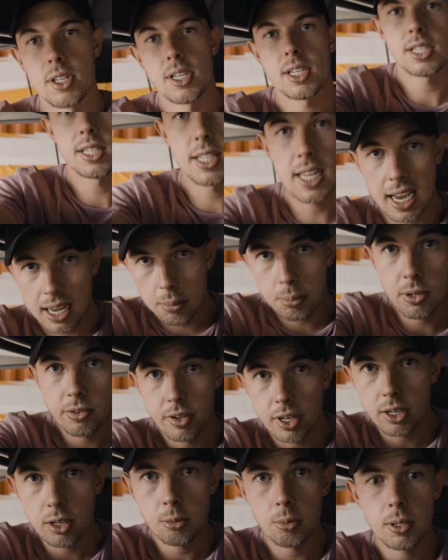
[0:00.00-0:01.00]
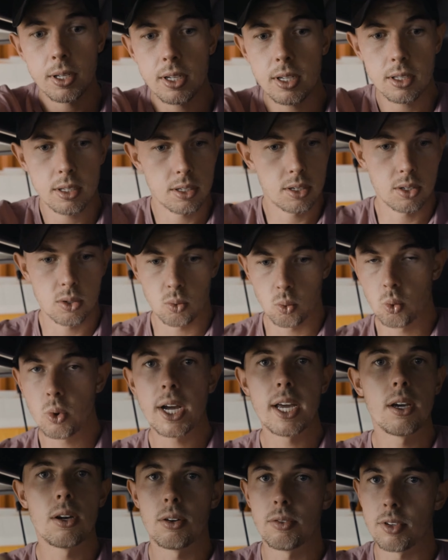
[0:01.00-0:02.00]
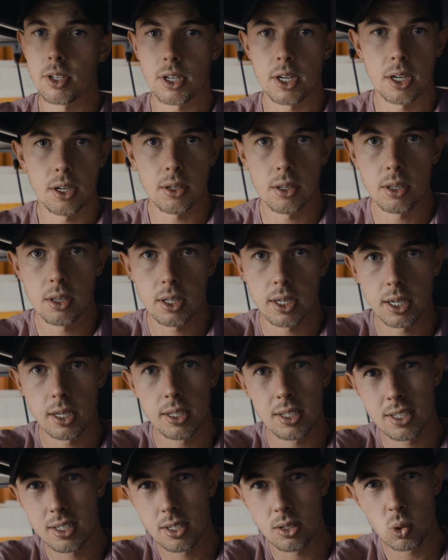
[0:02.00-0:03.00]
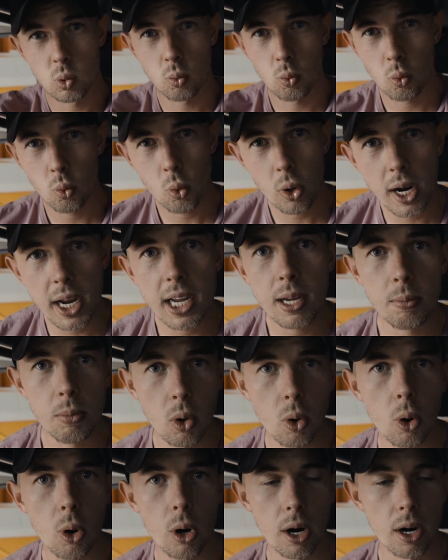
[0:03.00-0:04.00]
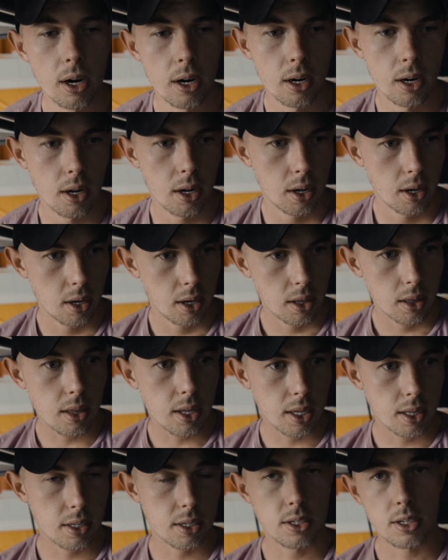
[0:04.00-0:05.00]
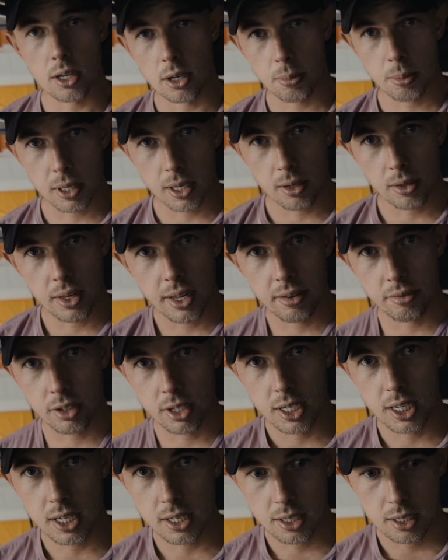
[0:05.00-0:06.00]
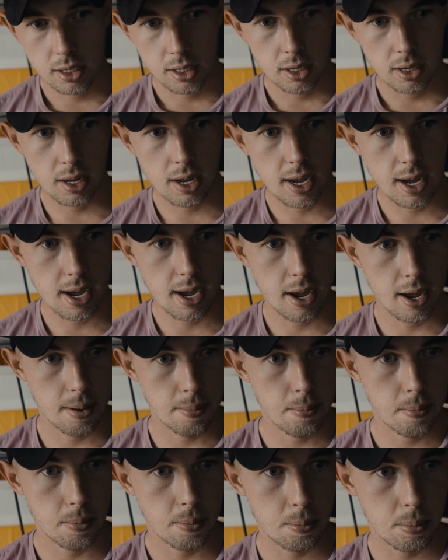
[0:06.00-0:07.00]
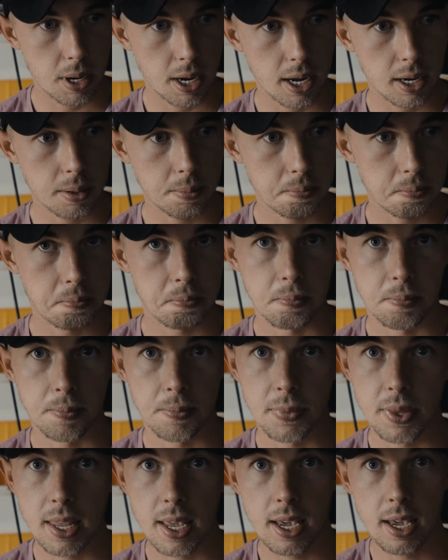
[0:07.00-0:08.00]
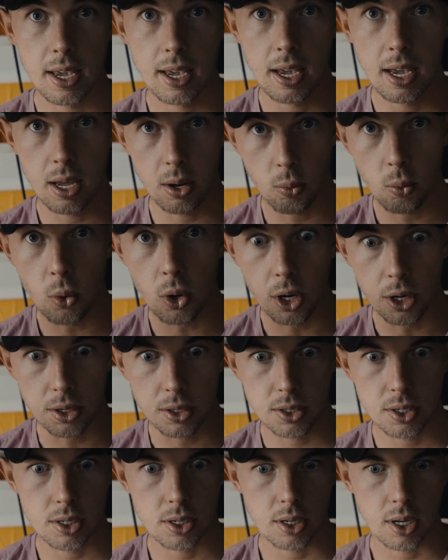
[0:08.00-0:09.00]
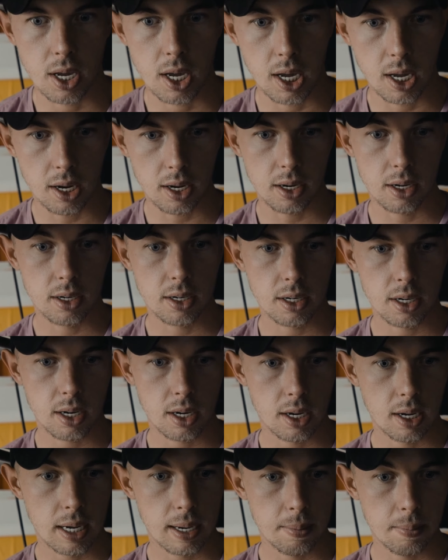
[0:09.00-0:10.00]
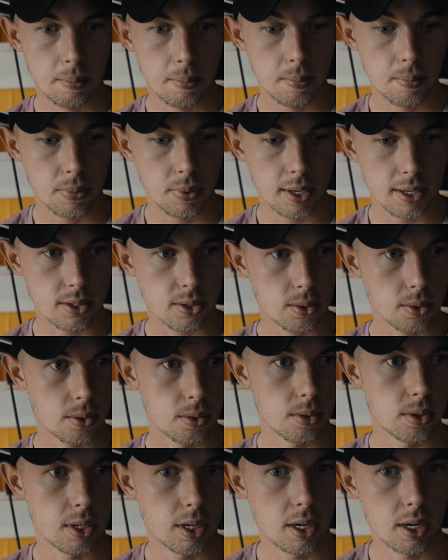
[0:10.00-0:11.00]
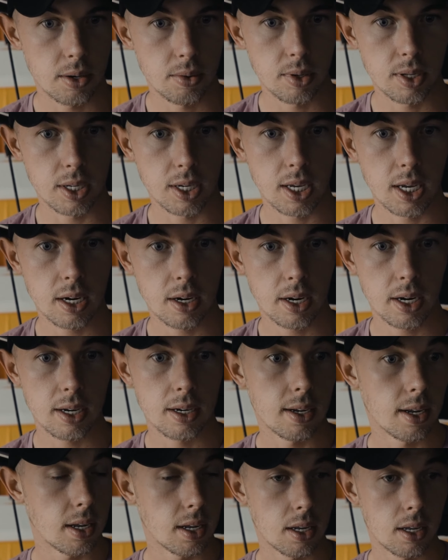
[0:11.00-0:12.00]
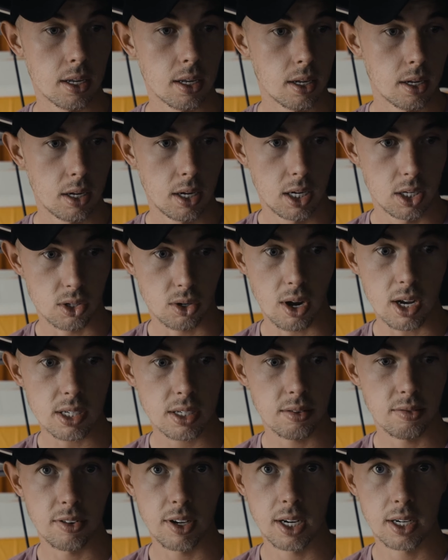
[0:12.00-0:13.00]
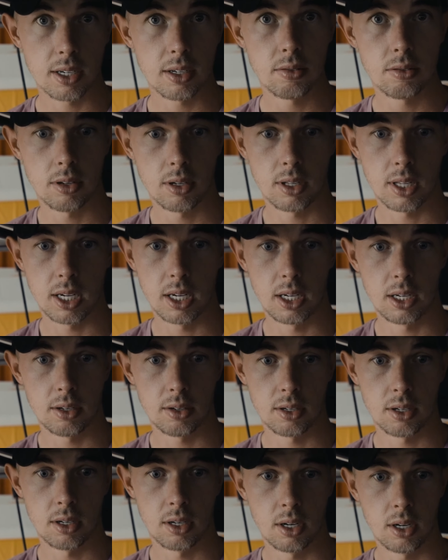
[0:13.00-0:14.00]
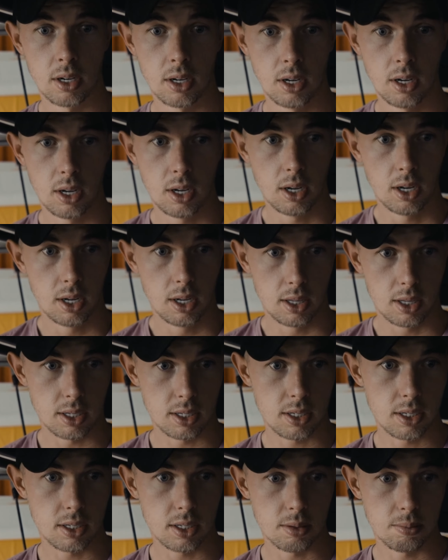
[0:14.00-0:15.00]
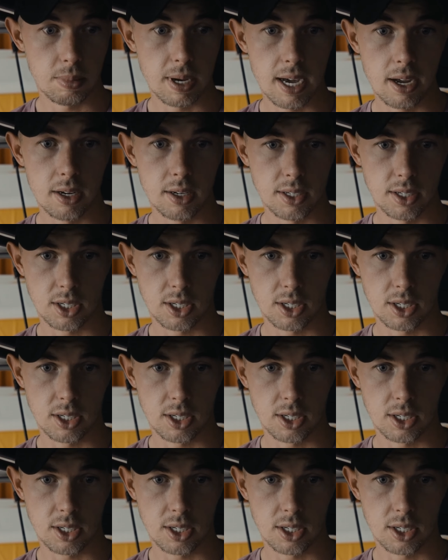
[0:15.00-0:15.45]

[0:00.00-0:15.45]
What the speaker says: this type of airplane, this is way overkill. Like this is way more than this airplane will ever need. But it works, and that's all that I really care. And it's cost effective. Like this is about as